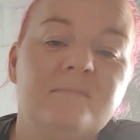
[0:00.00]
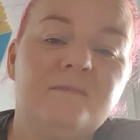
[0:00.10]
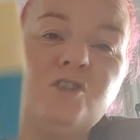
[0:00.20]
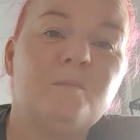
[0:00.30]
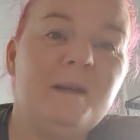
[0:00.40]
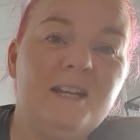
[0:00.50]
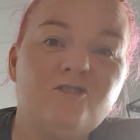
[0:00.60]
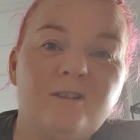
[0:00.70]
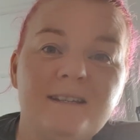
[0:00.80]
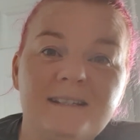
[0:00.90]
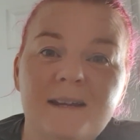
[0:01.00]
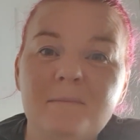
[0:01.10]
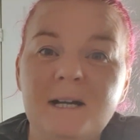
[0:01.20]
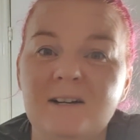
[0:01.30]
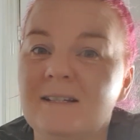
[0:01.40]
Should be interesting
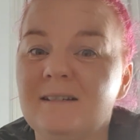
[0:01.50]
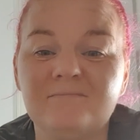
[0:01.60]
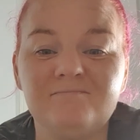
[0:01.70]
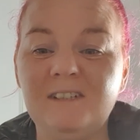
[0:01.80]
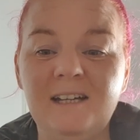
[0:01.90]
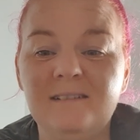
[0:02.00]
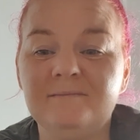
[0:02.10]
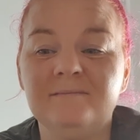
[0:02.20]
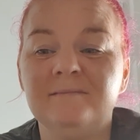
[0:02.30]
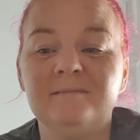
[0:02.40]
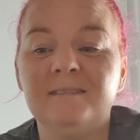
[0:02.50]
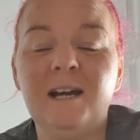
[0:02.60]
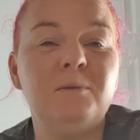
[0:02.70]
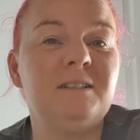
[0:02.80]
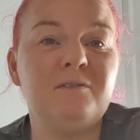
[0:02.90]
because, yeah,
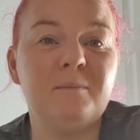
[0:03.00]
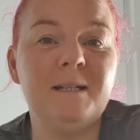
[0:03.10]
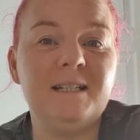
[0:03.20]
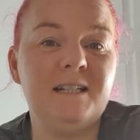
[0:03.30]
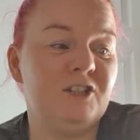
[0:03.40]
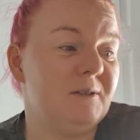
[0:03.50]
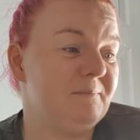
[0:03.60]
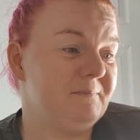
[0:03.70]
I will never be a teacher.